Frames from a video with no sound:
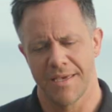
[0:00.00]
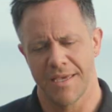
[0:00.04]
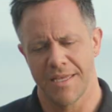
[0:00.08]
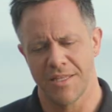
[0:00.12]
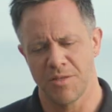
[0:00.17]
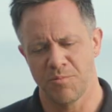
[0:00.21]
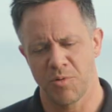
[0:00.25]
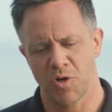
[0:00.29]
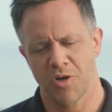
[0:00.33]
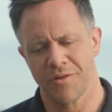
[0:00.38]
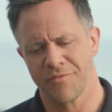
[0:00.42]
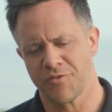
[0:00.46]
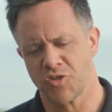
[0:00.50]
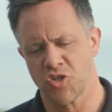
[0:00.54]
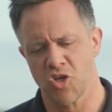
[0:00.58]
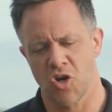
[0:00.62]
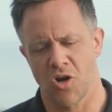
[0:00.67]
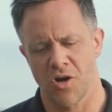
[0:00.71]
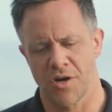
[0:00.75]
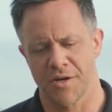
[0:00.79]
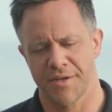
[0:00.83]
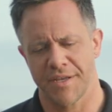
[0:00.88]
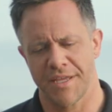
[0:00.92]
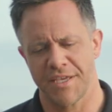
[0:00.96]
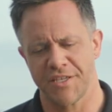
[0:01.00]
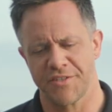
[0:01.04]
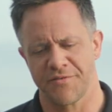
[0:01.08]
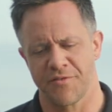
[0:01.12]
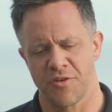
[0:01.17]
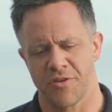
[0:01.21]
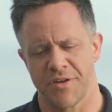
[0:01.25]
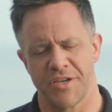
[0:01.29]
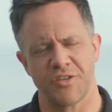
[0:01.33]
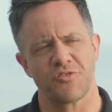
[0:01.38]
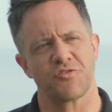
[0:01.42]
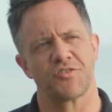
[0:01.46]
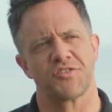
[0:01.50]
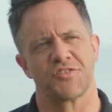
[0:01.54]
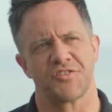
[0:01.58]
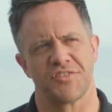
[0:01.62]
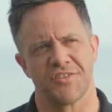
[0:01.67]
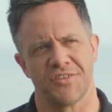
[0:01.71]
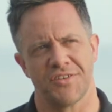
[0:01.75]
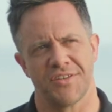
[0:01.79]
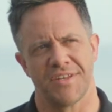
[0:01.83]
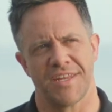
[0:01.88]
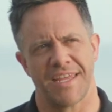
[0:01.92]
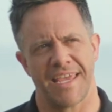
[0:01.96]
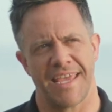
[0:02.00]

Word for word: In the book of John, he's very interested